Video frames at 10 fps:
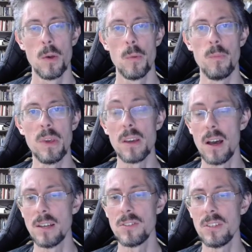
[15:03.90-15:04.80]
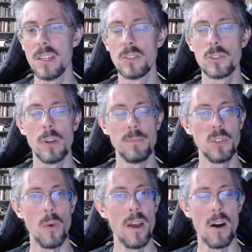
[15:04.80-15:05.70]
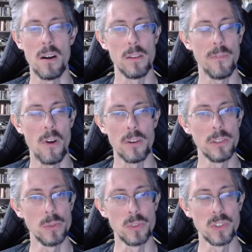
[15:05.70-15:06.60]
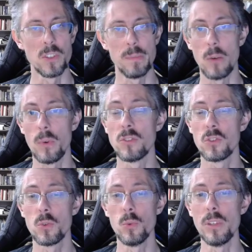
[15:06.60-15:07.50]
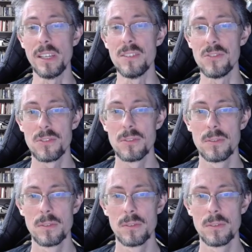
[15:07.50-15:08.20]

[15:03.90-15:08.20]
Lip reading: because it strips away all of our illusions about what school is.